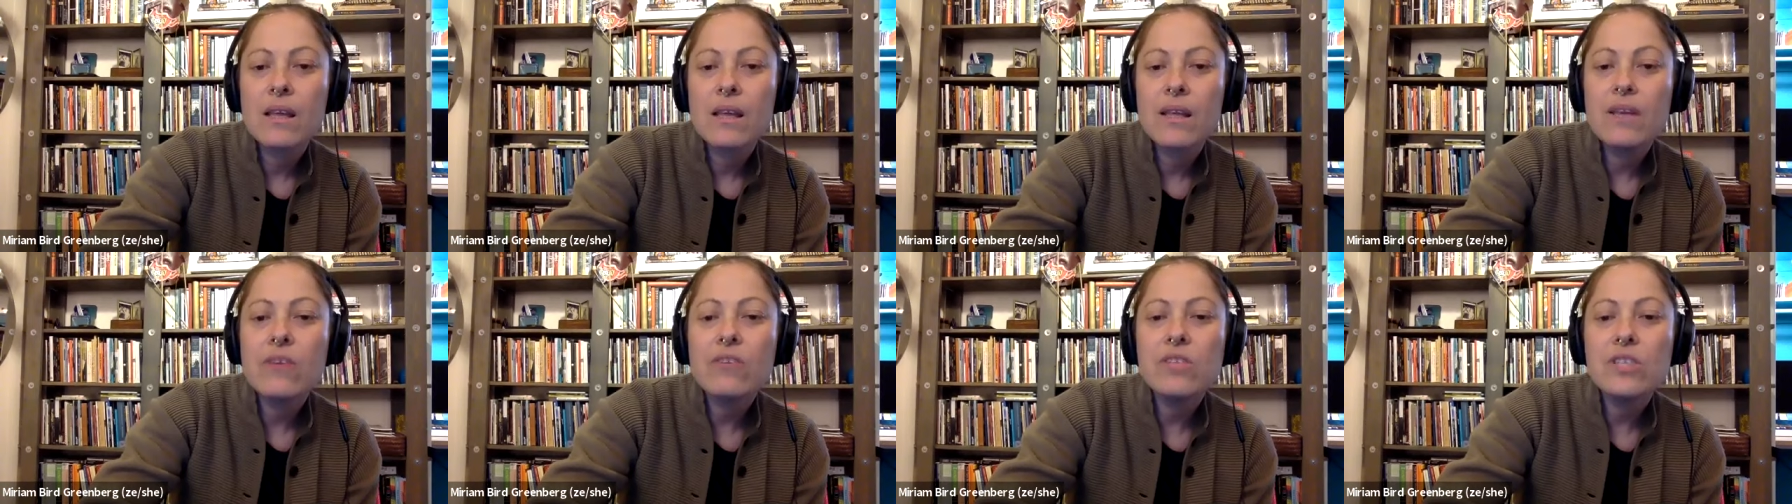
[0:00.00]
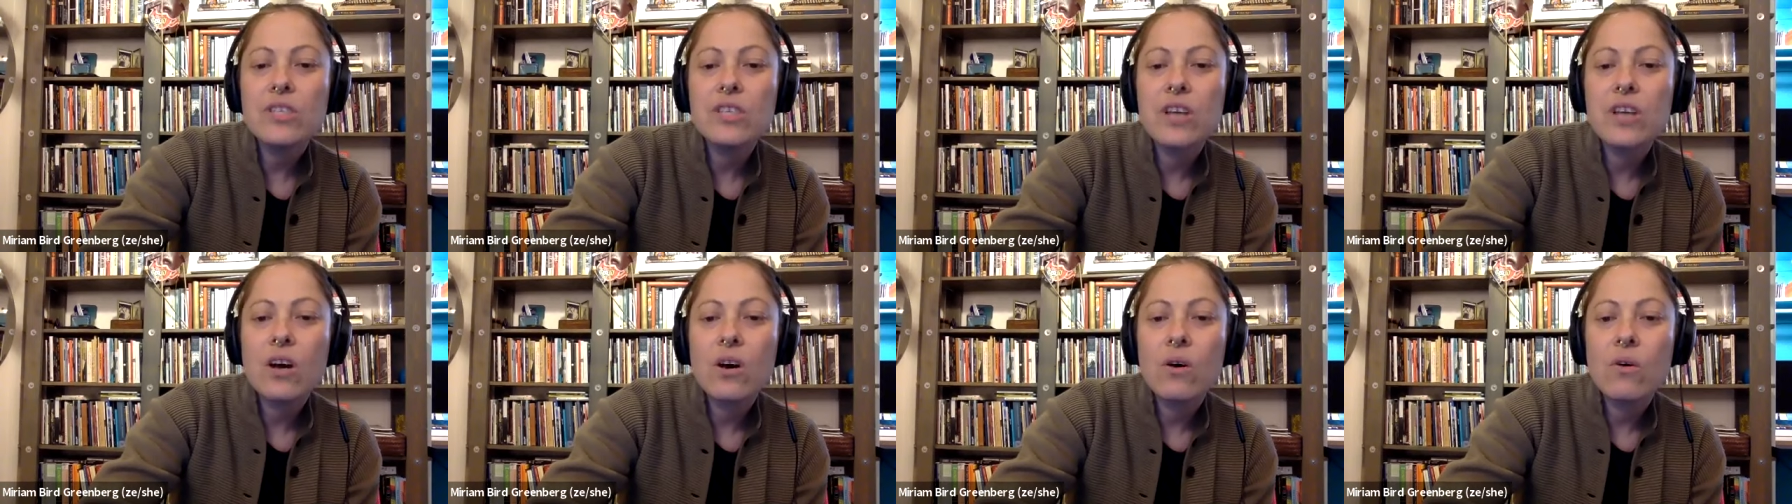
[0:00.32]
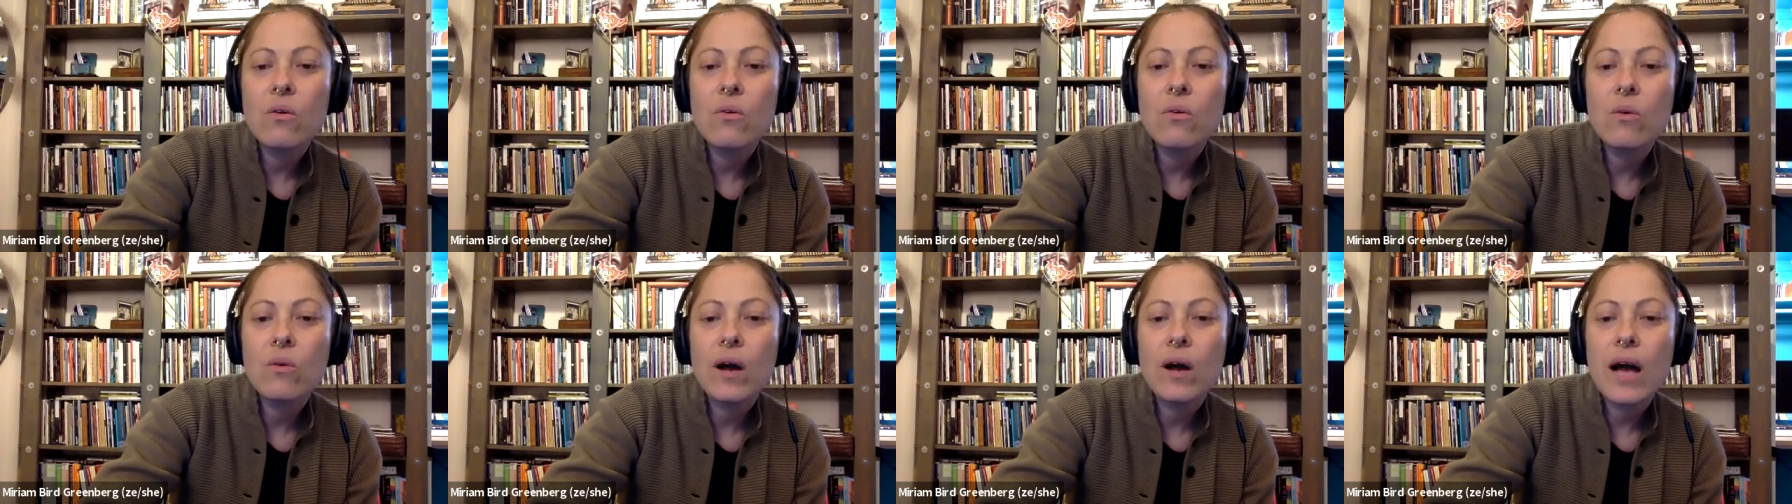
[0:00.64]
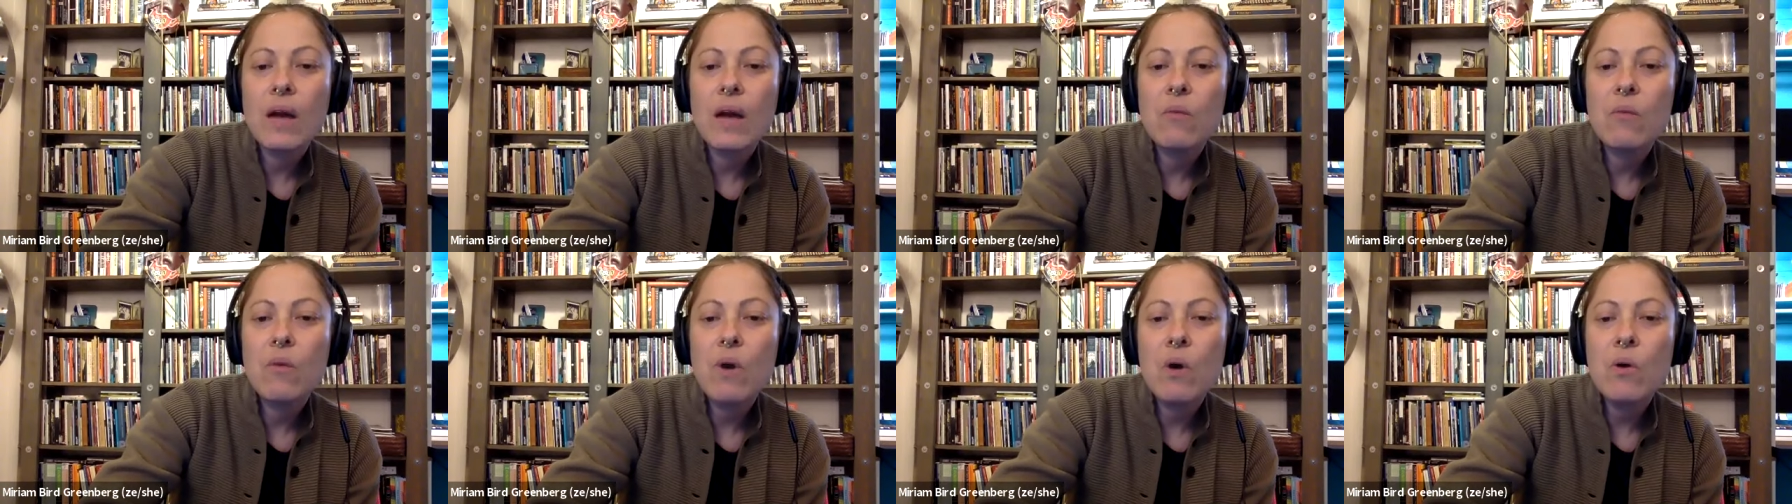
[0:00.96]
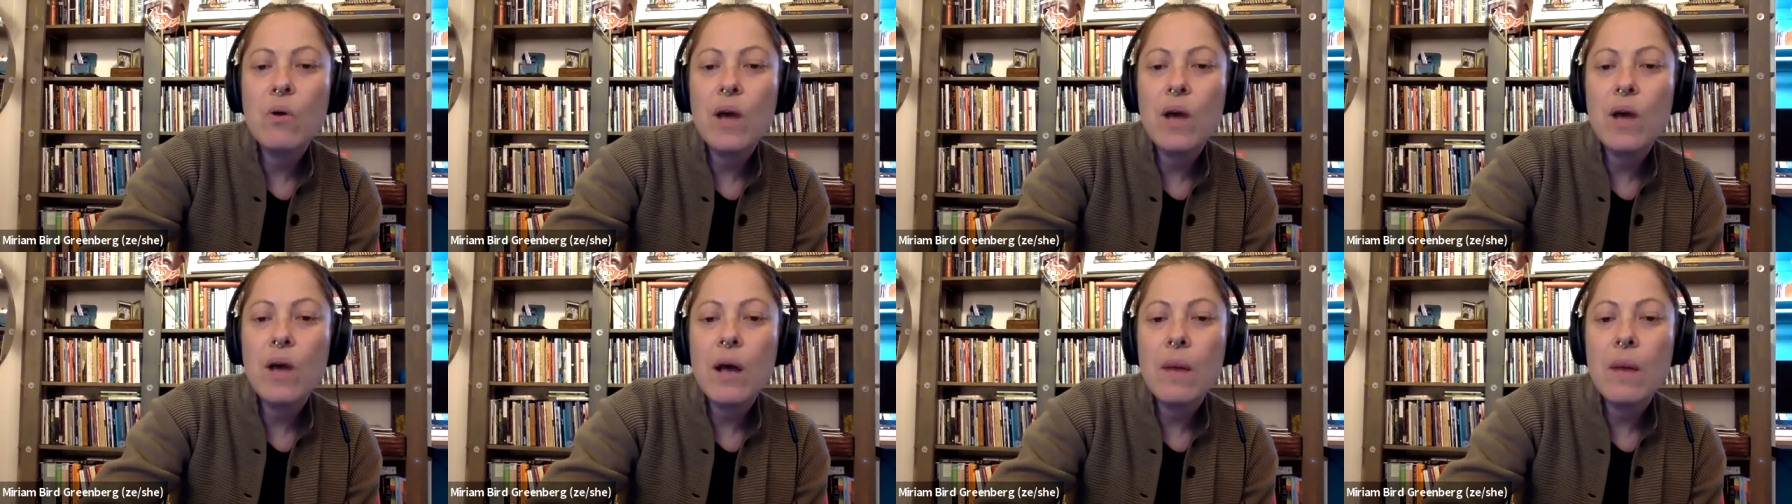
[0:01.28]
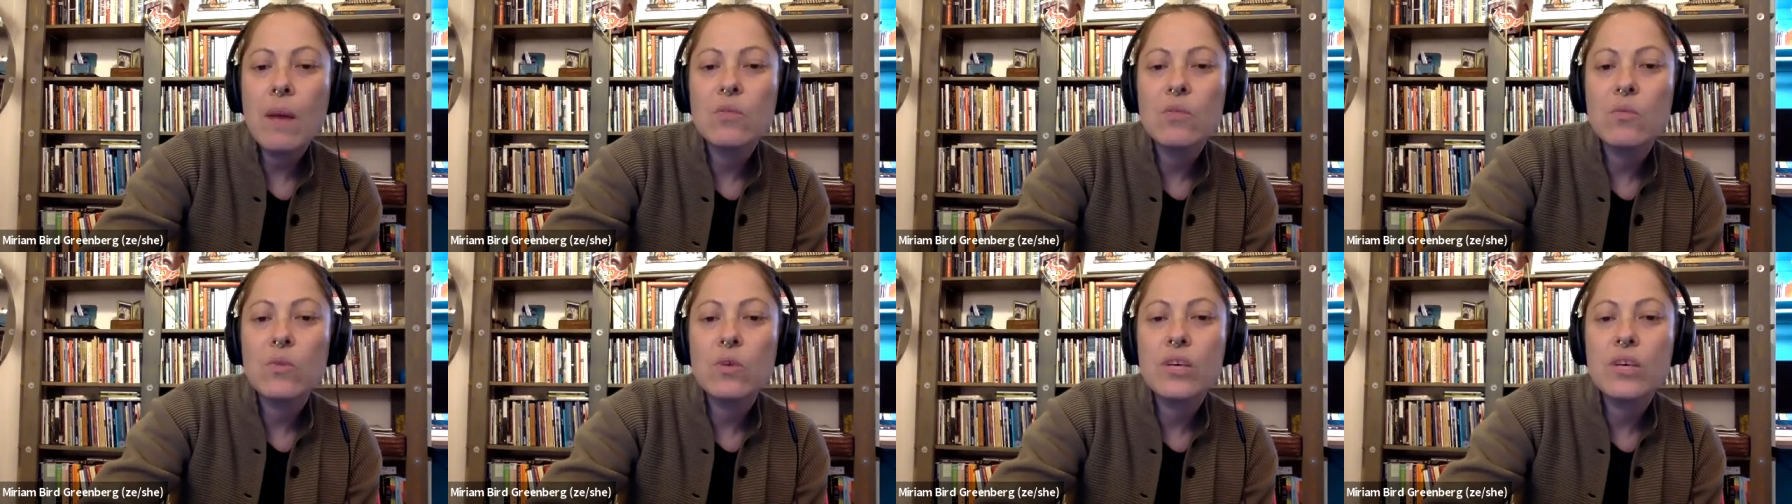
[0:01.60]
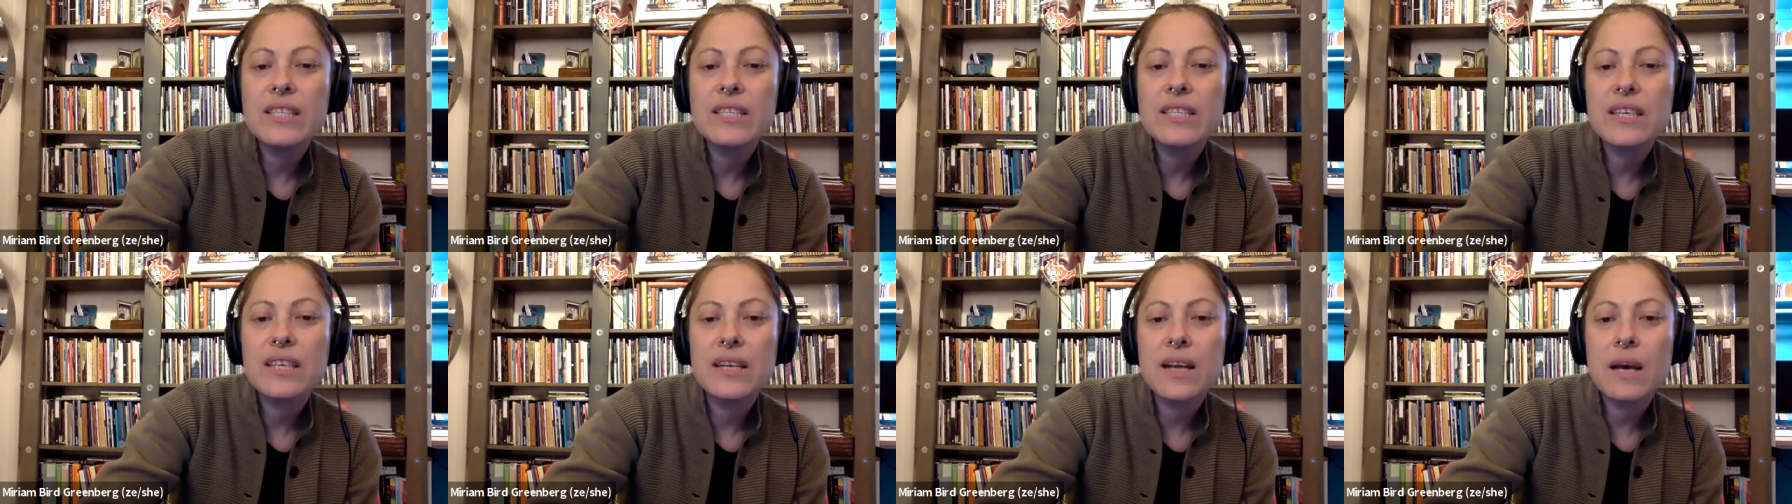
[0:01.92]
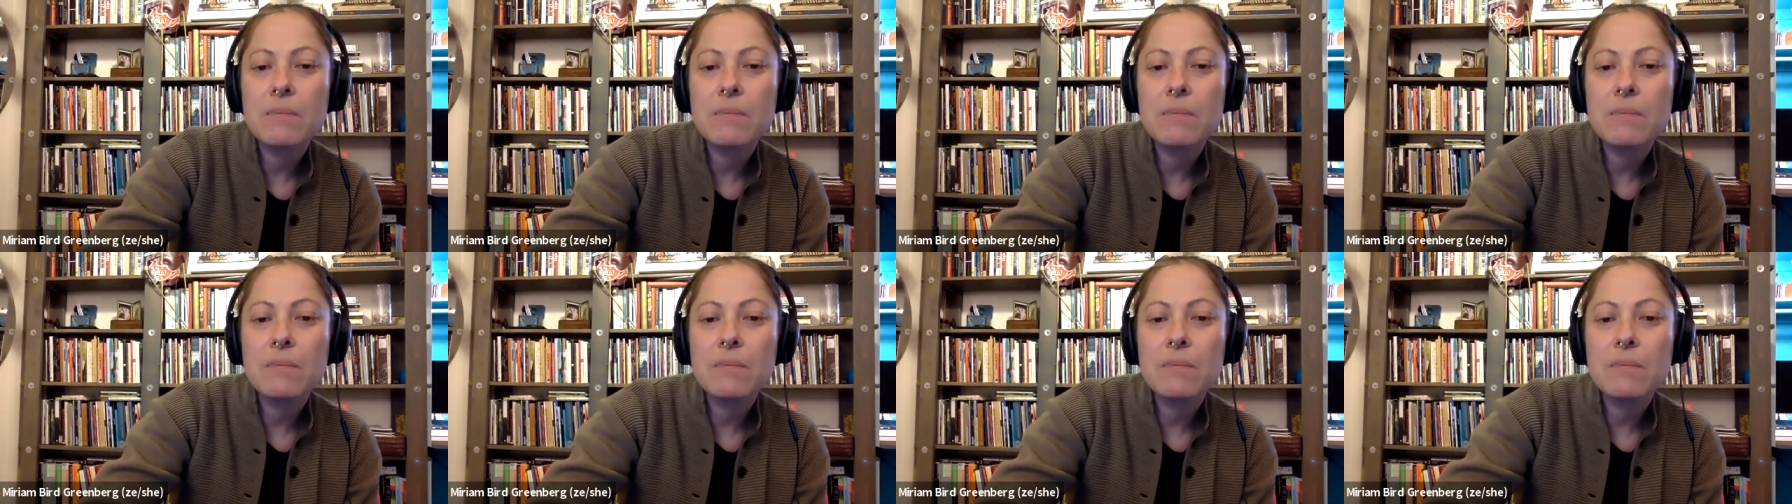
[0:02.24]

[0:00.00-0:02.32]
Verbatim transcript: Years ago, I woke up in the woods in